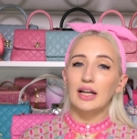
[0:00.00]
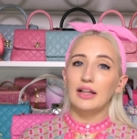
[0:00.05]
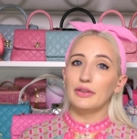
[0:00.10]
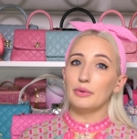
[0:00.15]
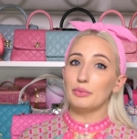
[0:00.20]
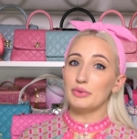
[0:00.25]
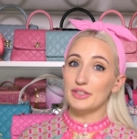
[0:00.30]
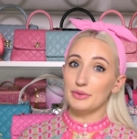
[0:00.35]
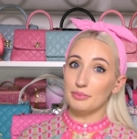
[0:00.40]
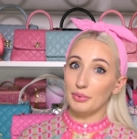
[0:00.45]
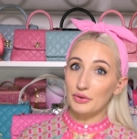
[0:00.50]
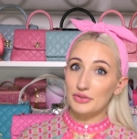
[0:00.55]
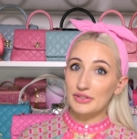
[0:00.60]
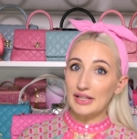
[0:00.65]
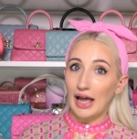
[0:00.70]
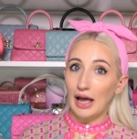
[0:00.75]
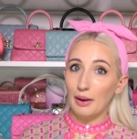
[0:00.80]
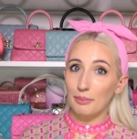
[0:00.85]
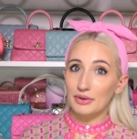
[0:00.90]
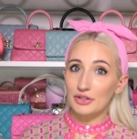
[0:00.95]
that was supposed to
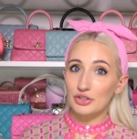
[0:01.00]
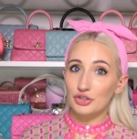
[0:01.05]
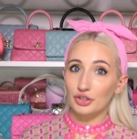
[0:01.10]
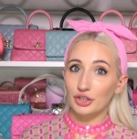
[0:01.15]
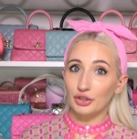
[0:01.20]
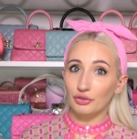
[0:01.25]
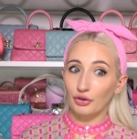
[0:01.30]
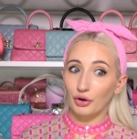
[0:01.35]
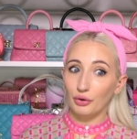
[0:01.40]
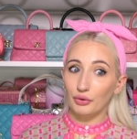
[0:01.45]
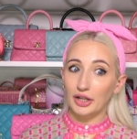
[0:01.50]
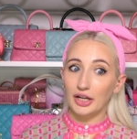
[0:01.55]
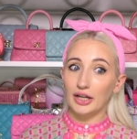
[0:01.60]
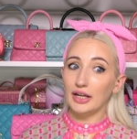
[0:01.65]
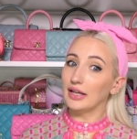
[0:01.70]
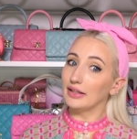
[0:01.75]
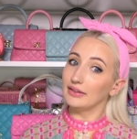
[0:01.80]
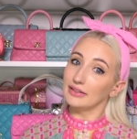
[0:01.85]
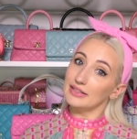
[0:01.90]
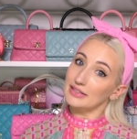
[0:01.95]
happen during Rona
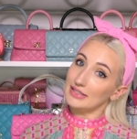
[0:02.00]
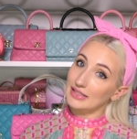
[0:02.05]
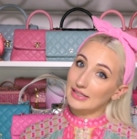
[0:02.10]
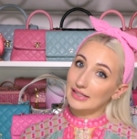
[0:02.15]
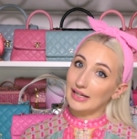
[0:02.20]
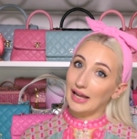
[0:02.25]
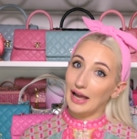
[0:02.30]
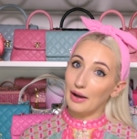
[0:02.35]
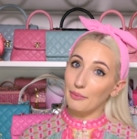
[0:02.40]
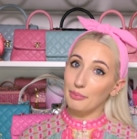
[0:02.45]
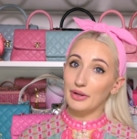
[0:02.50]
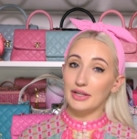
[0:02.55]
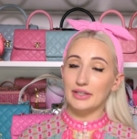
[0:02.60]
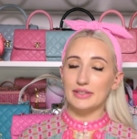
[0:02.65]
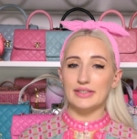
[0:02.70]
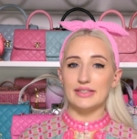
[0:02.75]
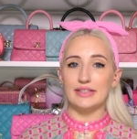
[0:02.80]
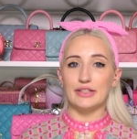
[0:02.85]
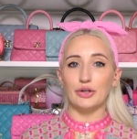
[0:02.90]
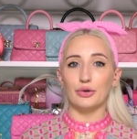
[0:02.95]
and then didn't
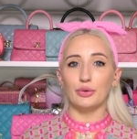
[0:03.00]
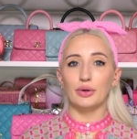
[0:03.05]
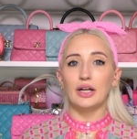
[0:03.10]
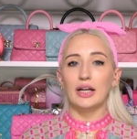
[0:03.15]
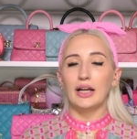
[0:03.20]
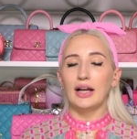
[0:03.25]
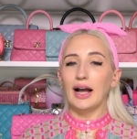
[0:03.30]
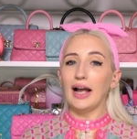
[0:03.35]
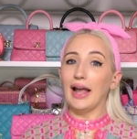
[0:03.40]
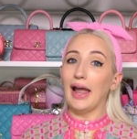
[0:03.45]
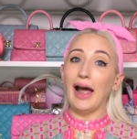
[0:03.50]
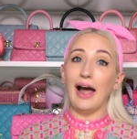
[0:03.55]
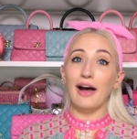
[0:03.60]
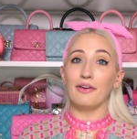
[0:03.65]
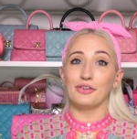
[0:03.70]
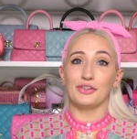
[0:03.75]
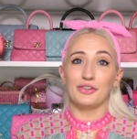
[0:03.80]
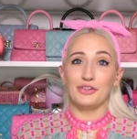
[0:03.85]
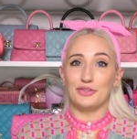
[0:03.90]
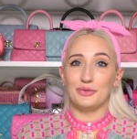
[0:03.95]
happen. So I
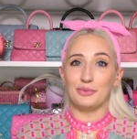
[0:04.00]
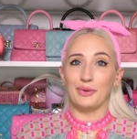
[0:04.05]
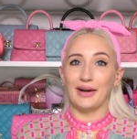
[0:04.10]
have all this